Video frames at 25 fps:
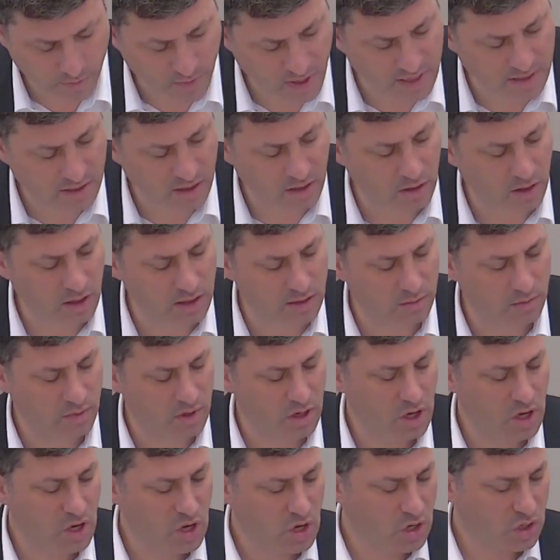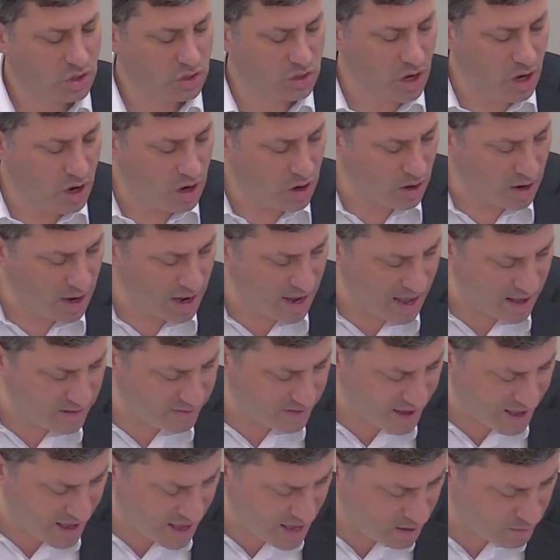That's a goyzim. So I have
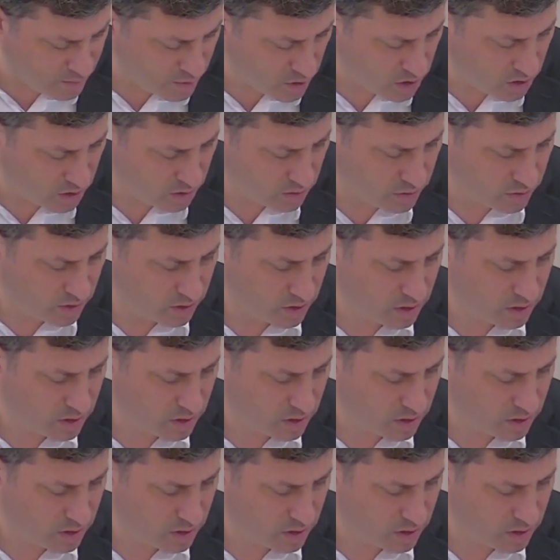a hammer.